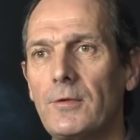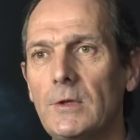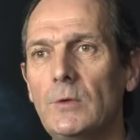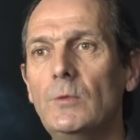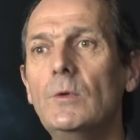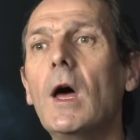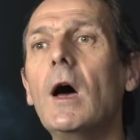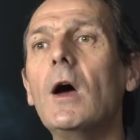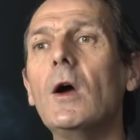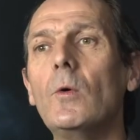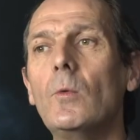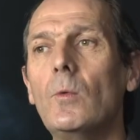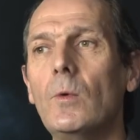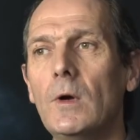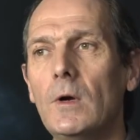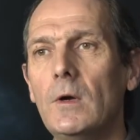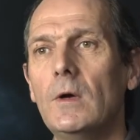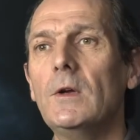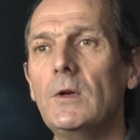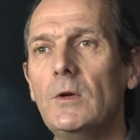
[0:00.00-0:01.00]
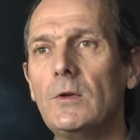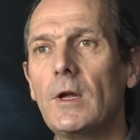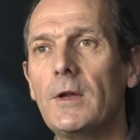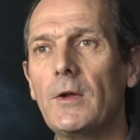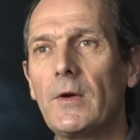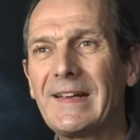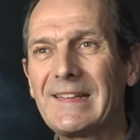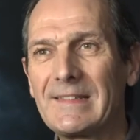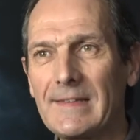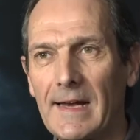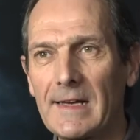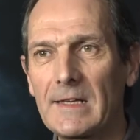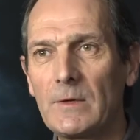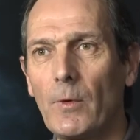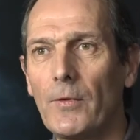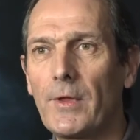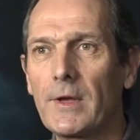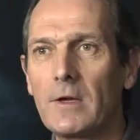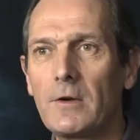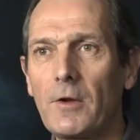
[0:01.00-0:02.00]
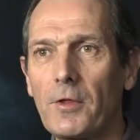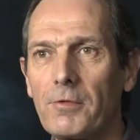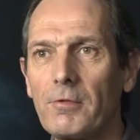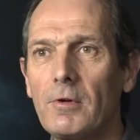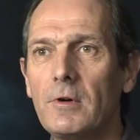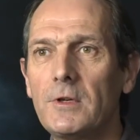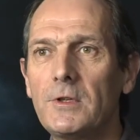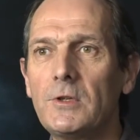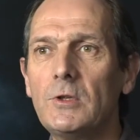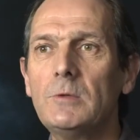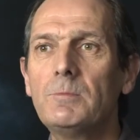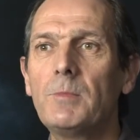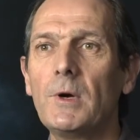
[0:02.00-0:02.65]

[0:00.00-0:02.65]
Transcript: You know, you don't know exactly what they're going to throw at you,